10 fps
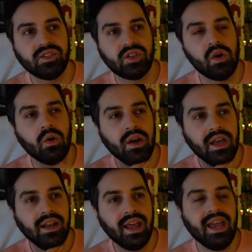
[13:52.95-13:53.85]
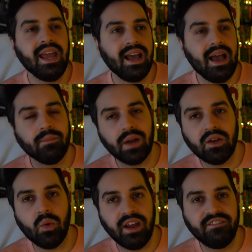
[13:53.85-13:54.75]
So, like, again, I am,
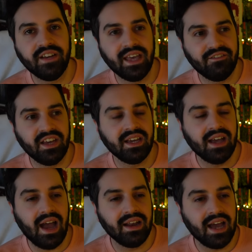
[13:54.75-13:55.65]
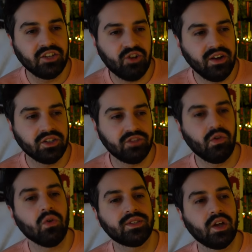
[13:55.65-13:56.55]
like, quite forgiving and I try not to
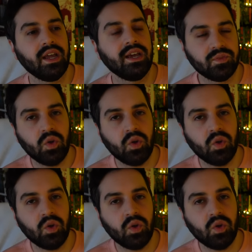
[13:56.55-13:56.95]
focus on it.